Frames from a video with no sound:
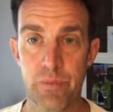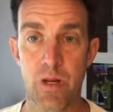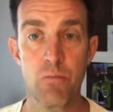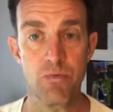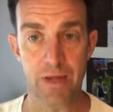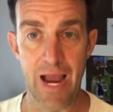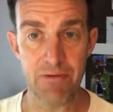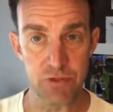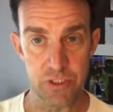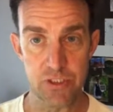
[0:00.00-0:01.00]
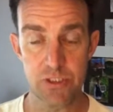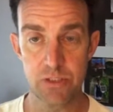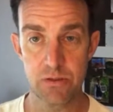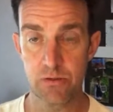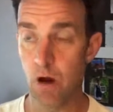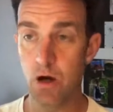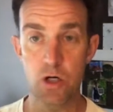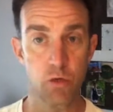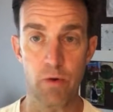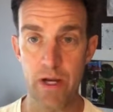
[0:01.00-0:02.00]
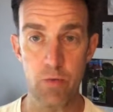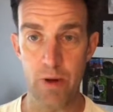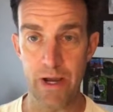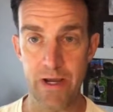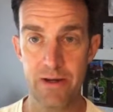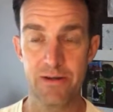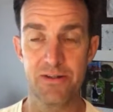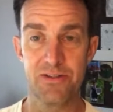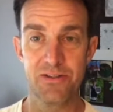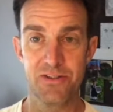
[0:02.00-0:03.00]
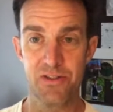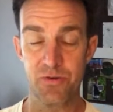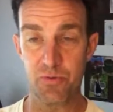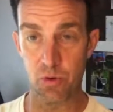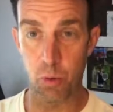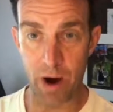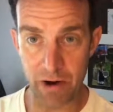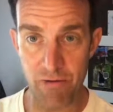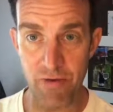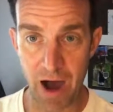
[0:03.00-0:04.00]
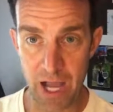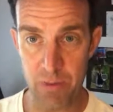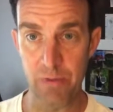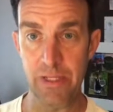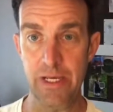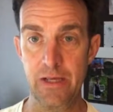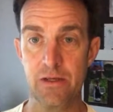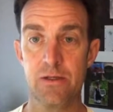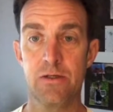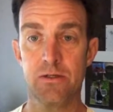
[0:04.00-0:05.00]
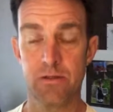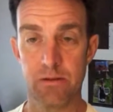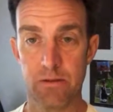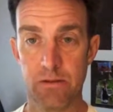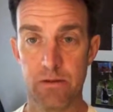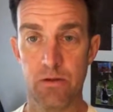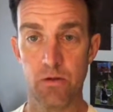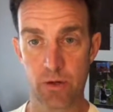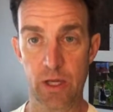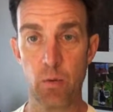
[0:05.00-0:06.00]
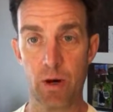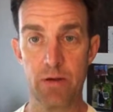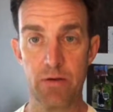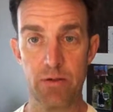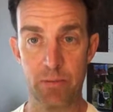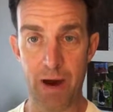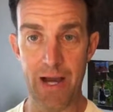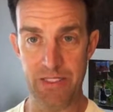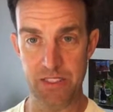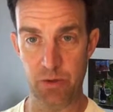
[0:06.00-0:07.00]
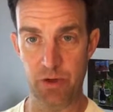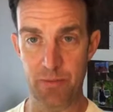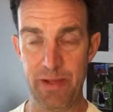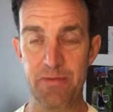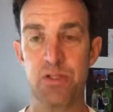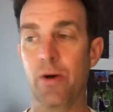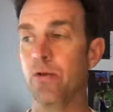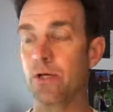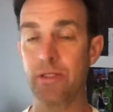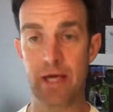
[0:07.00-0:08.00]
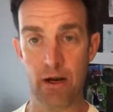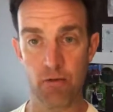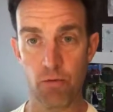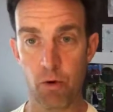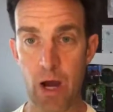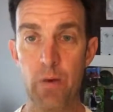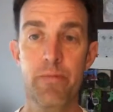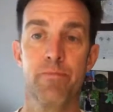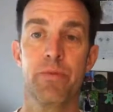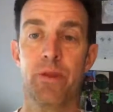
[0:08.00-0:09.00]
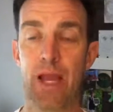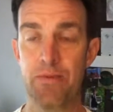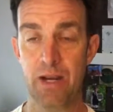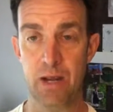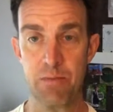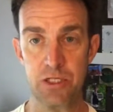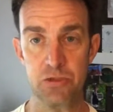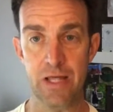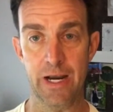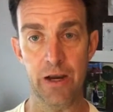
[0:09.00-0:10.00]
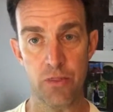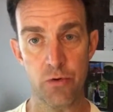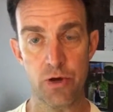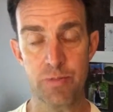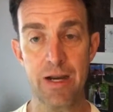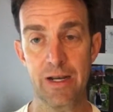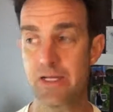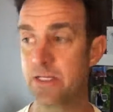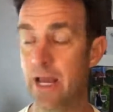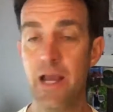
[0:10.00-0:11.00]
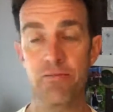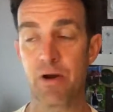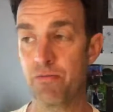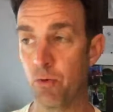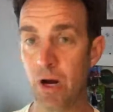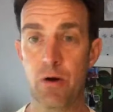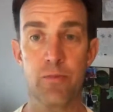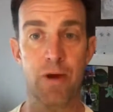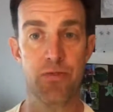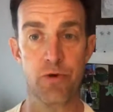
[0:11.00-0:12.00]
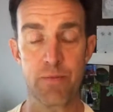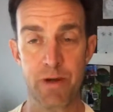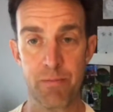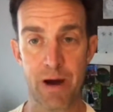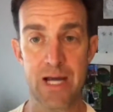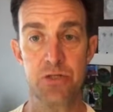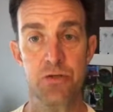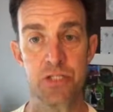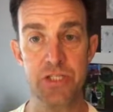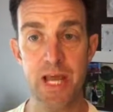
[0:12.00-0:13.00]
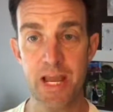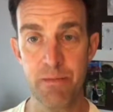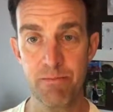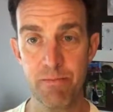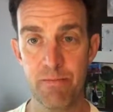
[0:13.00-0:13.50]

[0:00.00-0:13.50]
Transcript: moving averages are a great way to quantifiably look at what the bias is going to be. So I look at that on a 4-hour, and then I measure that on a 30-minute. I say, hey, if my 4-hour and my 30-minute bias are the same,